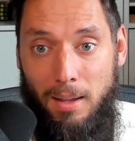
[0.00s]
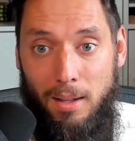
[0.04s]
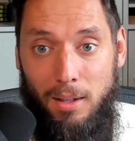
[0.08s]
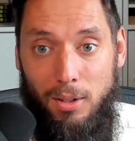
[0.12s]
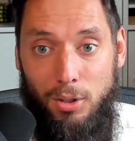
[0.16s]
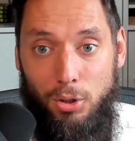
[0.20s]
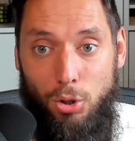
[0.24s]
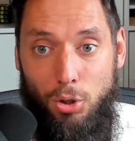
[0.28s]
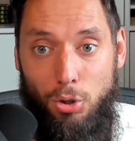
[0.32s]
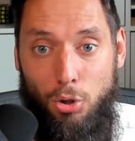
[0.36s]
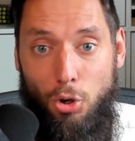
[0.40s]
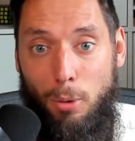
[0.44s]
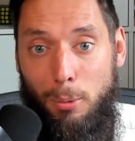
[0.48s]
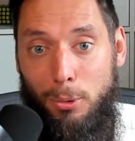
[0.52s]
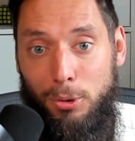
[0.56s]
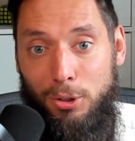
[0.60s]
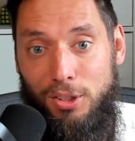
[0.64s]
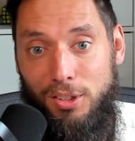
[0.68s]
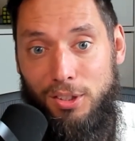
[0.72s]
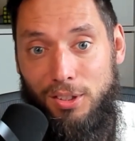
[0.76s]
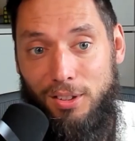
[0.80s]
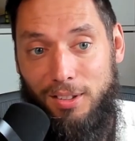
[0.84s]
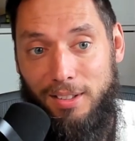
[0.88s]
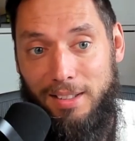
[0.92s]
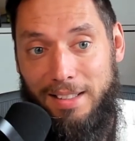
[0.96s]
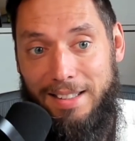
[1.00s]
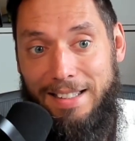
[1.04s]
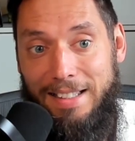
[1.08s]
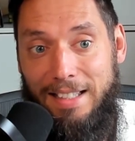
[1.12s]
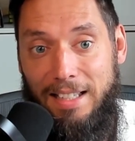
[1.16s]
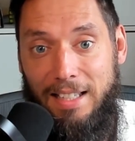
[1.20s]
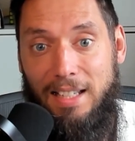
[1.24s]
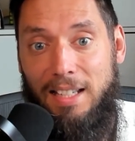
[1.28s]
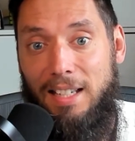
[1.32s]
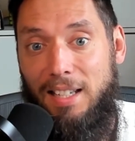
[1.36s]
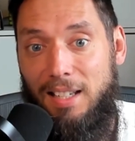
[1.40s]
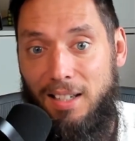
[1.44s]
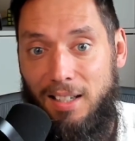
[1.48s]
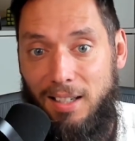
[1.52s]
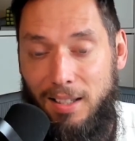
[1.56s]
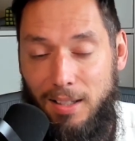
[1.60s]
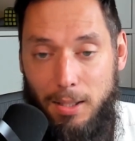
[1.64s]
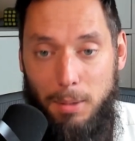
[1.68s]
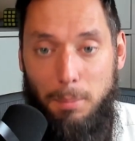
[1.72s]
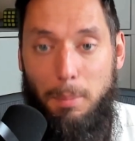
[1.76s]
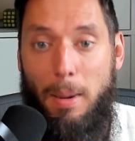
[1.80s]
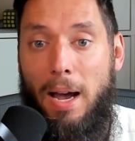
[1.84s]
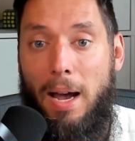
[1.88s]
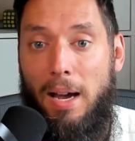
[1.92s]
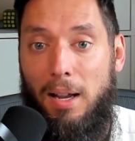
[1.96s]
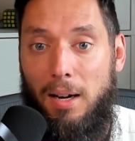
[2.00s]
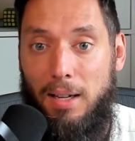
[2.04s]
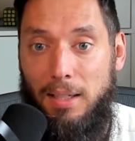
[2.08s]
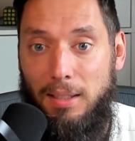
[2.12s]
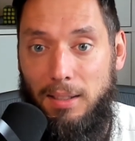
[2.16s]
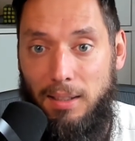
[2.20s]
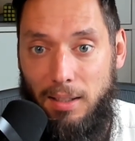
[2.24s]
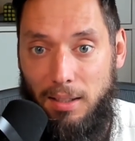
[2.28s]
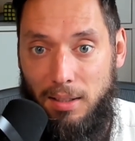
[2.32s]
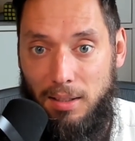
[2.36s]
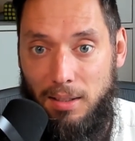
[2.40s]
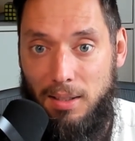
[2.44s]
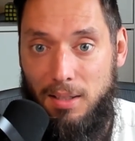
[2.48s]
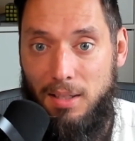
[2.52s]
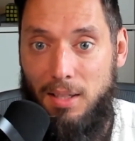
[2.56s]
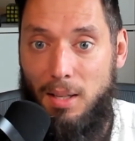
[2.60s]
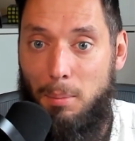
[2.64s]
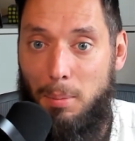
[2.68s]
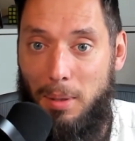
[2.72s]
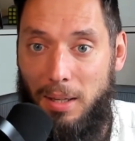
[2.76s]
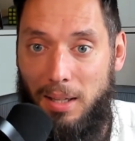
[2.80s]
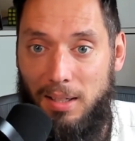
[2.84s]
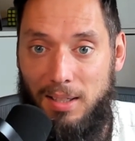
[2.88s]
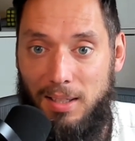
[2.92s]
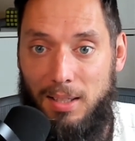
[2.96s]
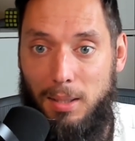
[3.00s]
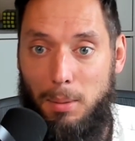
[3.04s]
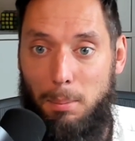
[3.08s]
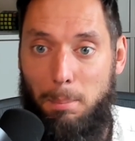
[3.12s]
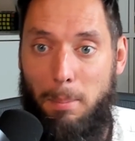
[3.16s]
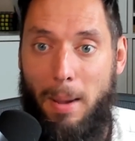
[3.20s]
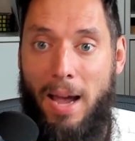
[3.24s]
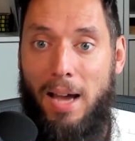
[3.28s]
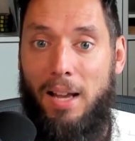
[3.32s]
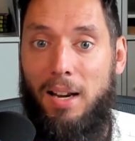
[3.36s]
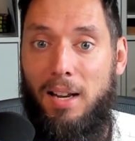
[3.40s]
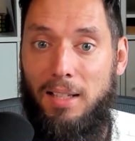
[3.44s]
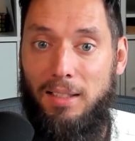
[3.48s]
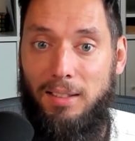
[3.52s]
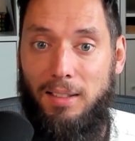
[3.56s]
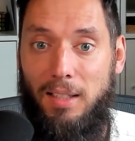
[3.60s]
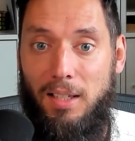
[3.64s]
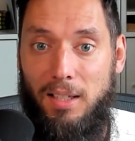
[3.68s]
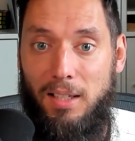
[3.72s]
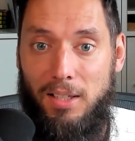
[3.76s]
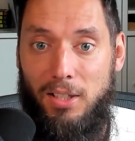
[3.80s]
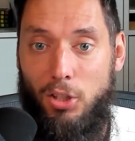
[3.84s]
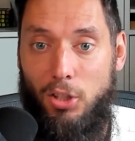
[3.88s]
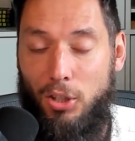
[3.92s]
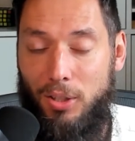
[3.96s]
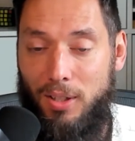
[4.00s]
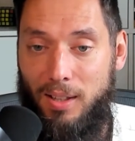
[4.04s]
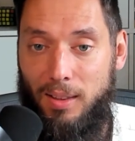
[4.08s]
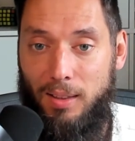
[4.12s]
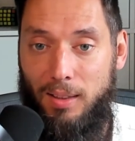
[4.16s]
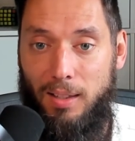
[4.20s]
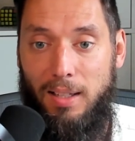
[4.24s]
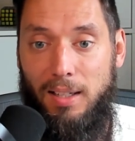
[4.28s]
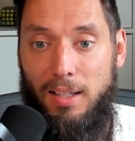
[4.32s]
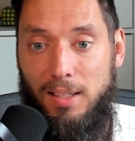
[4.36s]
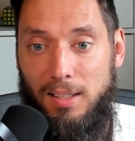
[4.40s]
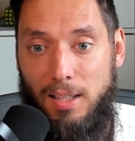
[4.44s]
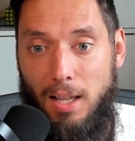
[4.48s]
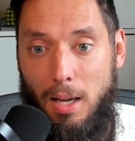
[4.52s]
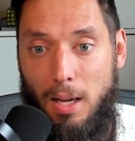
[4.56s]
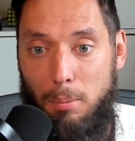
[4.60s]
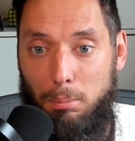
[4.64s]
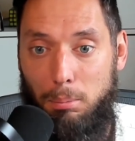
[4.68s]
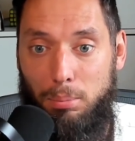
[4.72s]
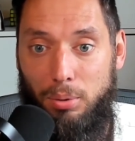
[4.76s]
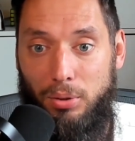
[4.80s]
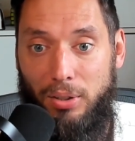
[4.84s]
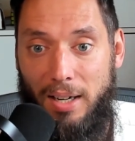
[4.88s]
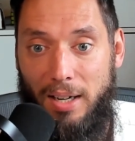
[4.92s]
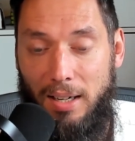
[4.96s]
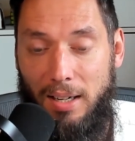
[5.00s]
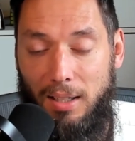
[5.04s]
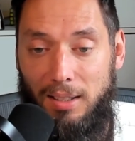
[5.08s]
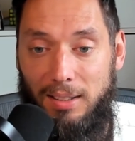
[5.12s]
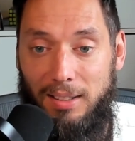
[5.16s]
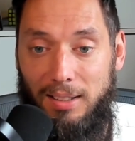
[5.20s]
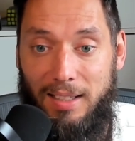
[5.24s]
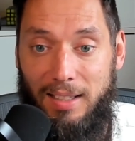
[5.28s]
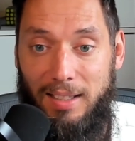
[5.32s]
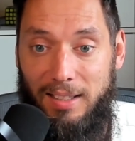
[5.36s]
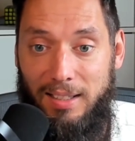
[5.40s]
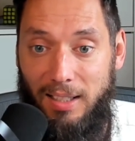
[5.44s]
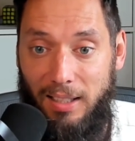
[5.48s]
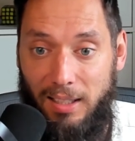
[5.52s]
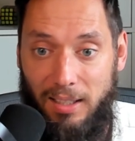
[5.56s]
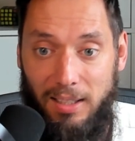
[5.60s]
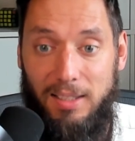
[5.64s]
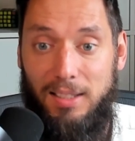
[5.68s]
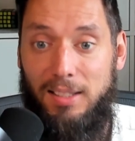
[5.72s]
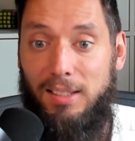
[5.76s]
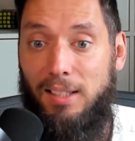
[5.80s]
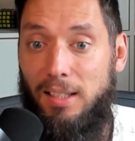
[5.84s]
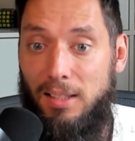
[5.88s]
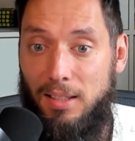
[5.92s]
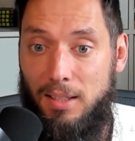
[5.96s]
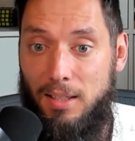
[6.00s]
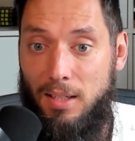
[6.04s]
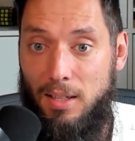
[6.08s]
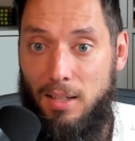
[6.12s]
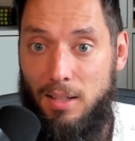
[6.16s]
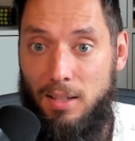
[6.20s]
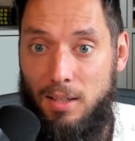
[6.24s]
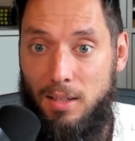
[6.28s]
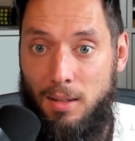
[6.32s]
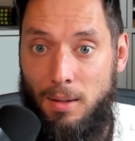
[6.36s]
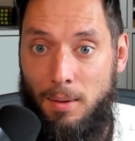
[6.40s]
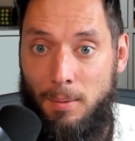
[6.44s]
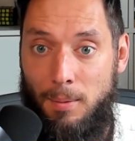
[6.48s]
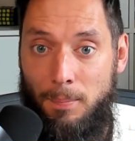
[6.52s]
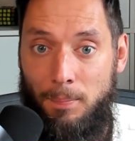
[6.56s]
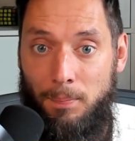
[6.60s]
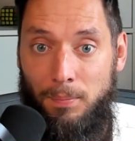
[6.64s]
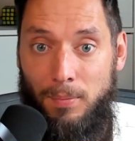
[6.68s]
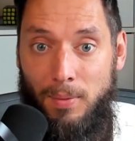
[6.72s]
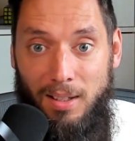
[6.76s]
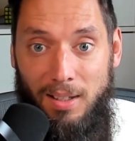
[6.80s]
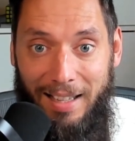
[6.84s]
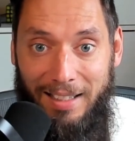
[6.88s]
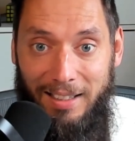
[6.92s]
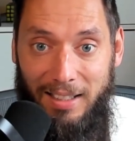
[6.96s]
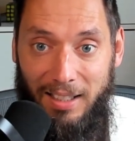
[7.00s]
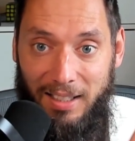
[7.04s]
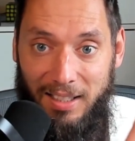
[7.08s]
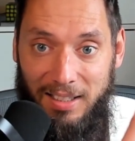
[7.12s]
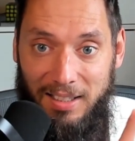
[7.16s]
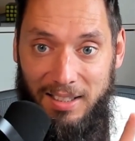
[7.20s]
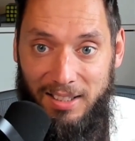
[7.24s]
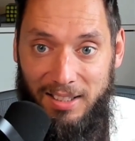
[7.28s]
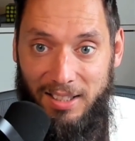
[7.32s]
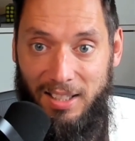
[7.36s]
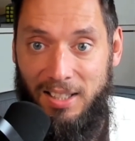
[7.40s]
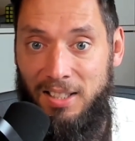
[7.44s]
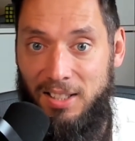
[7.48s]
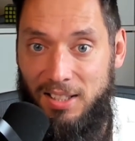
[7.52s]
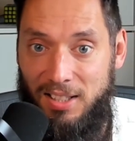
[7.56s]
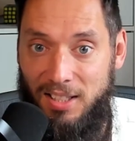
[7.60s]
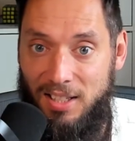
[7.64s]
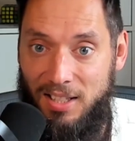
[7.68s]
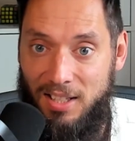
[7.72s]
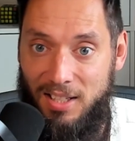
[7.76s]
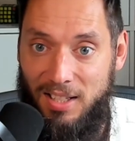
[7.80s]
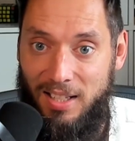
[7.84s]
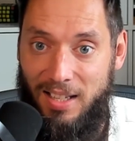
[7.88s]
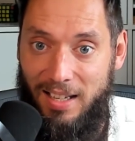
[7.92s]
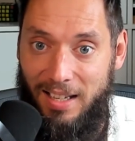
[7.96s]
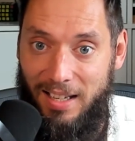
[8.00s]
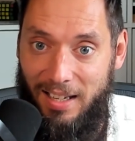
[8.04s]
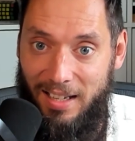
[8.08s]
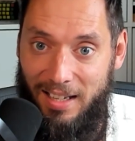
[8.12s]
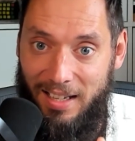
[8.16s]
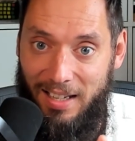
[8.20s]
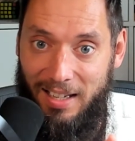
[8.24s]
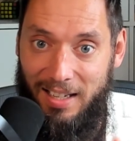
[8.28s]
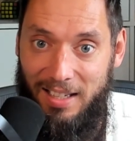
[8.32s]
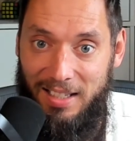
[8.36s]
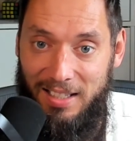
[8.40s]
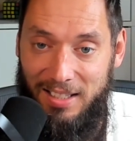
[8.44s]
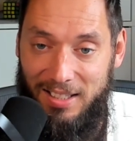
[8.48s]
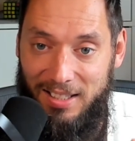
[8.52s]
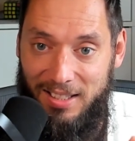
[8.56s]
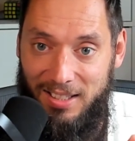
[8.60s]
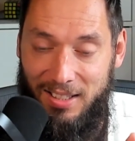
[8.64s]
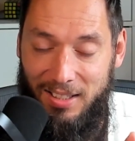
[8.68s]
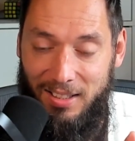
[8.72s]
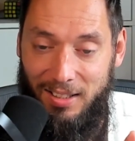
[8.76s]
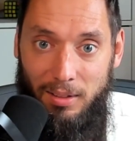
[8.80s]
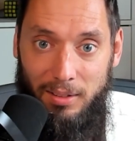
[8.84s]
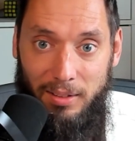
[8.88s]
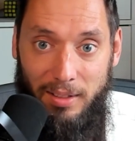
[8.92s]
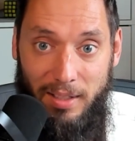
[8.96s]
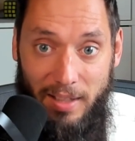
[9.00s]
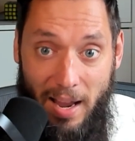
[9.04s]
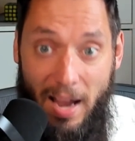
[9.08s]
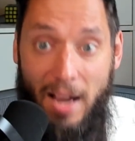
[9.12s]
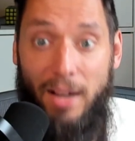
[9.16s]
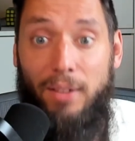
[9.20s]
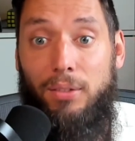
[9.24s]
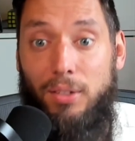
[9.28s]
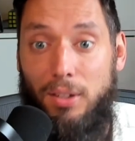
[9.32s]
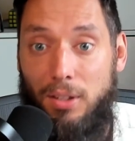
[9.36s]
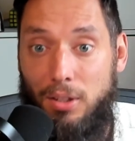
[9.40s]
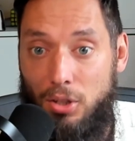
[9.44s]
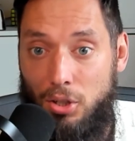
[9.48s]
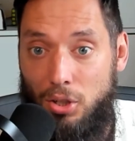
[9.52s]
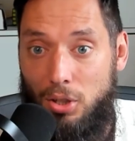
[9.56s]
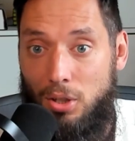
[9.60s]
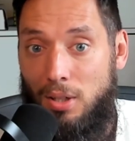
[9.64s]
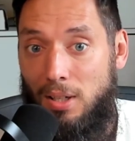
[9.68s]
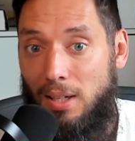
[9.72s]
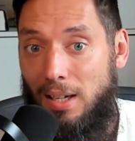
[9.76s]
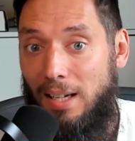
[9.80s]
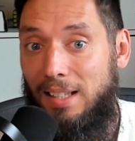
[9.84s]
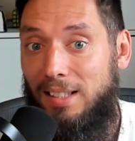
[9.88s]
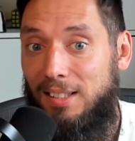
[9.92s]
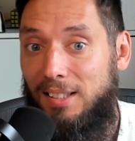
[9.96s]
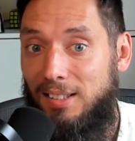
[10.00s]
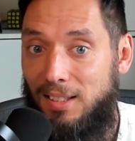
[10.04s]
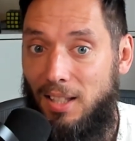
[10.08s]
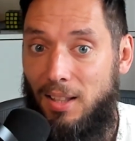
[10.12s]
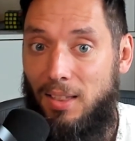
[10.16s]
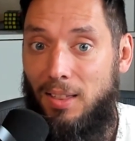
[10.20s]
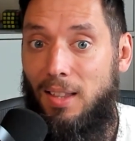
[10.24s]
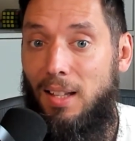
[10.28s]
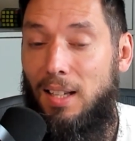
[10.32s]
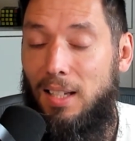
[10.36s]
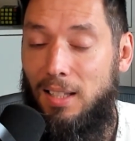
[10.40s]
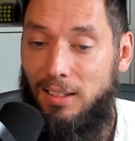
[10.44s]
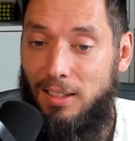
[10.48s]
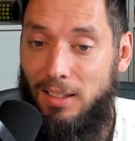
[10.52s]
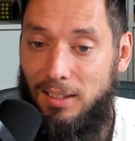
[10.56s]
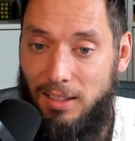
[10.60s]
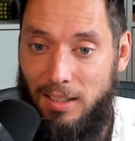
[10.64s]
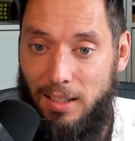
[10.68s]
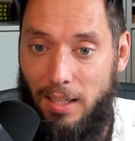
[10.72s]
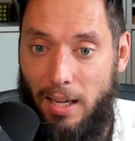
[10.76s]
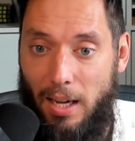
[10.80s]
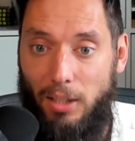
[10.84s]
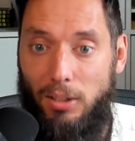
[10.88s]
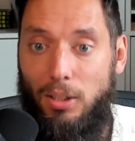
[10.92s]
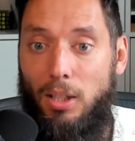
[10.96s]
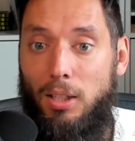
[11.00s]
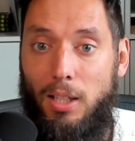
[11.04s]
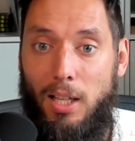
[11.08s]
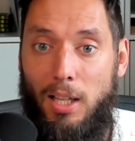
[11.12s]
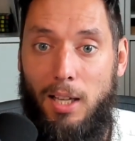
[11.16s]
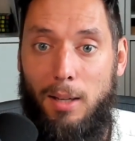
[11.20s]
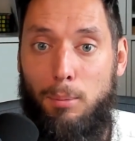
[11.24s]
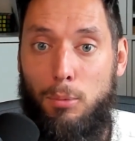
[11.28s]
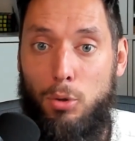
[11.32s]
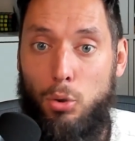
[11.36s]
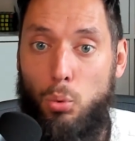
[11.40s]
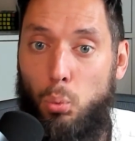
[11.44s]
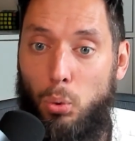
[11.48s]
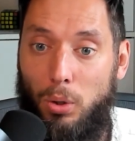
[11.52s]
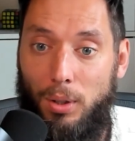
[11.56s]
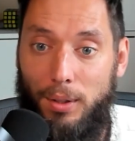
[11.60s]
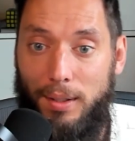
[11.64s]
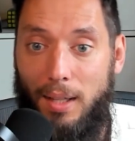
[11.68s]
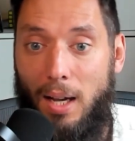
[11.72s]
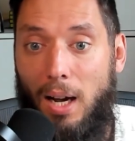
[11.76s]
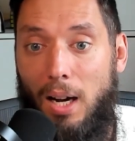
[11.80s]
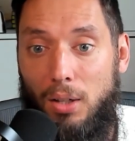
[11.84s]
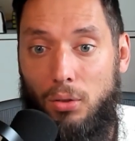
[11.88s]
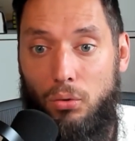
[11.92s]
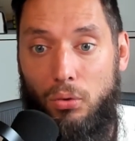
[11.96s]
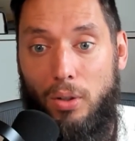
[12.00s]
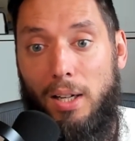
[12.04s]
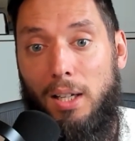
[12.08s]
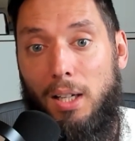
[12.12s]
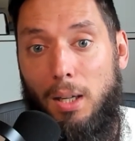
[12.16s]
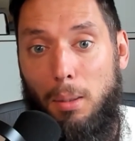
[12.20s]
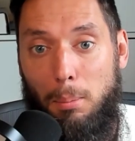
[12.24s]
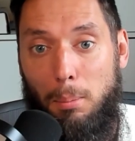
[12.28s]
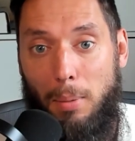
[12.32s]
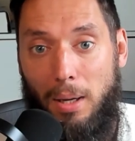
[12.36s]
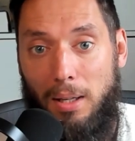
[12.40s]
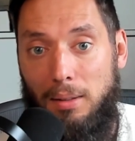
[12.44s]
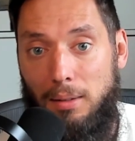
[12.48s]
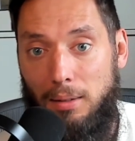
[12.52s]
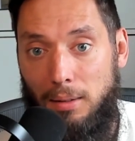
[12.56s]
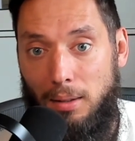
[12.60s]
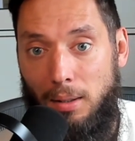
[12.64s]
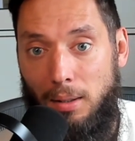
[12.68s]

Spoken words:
So you almost need the bad ideas, because the bad ideas are the things that break the consensus. And the consensus is the average. It's the thing that the LLMs will not recommend.